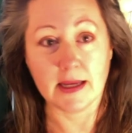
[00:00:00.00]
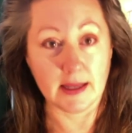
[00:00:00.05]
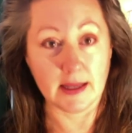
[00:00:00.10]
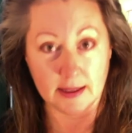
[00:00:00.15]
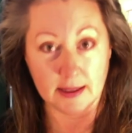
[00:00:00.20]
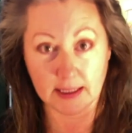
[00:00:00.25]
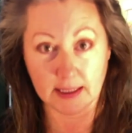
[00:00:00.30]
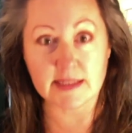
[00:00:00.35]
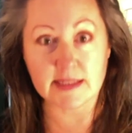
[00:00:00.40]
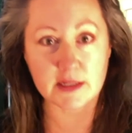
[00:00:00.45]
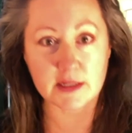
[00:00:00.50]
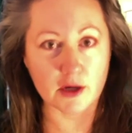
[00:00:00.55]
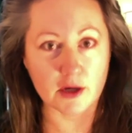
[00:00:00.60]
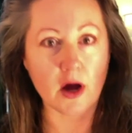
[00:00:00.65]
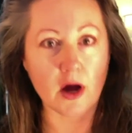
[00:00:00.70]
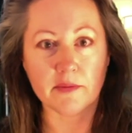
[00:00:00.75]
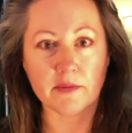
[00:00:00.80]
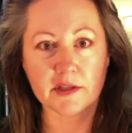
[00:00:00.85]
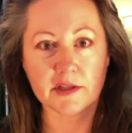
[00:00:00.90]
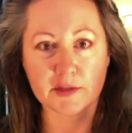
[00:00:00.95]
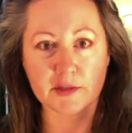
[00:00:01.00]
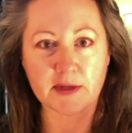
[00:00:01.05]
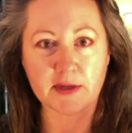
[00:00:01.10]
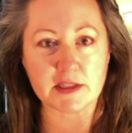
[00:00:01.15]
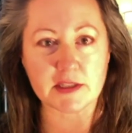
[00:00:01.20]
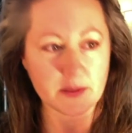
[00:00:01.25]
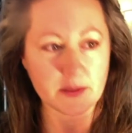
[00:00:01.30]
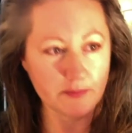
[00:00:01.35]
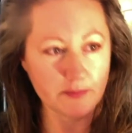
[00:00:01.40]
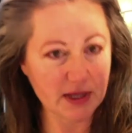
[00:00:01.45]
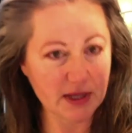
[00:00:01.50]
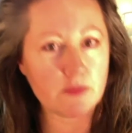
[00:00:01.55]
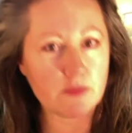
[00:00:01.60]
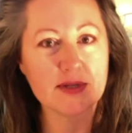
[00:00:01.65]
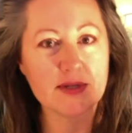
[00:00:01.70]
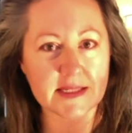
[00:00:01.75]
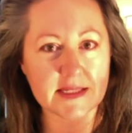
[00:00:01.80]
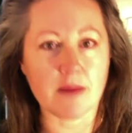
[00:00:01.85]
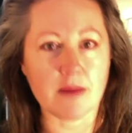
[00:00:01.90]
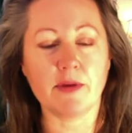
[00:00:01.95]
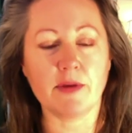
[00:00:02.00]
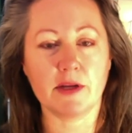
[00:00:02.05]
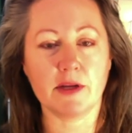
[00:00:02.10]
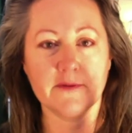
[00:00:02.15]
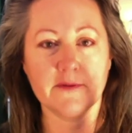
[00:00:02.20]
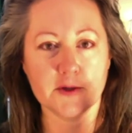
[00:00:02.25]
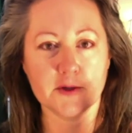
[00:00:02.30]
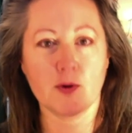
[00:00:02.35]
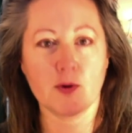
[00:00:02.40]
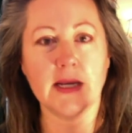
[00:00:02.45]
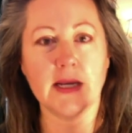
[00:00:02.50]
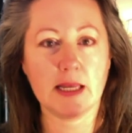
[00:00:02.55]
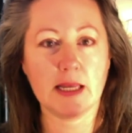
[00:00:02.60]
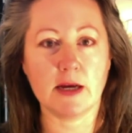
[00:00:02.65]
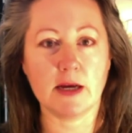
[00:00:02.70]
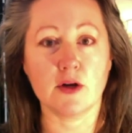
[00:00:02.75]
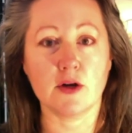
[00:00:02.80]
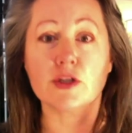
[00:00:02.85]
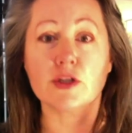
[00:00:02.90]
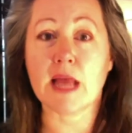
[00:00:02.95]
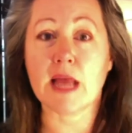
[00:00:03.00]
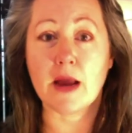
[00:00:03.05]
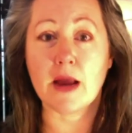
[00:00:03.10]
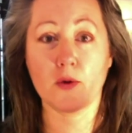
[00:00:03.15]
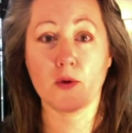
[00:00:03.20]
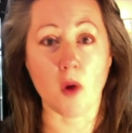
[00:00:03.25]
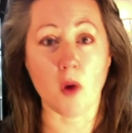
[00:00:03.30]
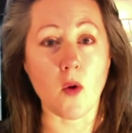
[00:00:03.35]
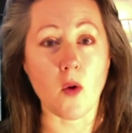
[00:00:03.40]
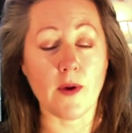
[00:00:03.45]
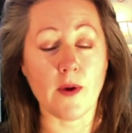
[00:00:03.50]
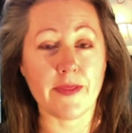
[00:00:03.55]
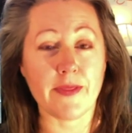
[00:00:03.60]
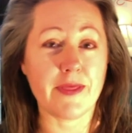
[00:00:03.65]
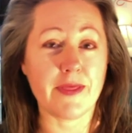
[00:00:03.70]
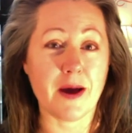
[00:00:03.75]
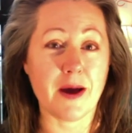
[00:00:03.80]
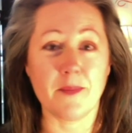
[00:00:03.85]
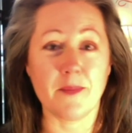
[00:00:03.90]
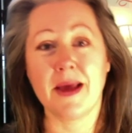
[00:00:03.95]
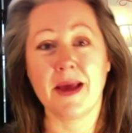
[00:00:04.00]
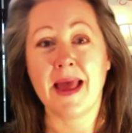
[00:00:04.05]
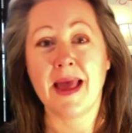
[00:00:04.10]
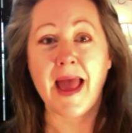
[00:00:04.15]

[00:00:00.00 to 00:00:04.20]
It is an accomplishment to be with somebody for 20 years and grow with them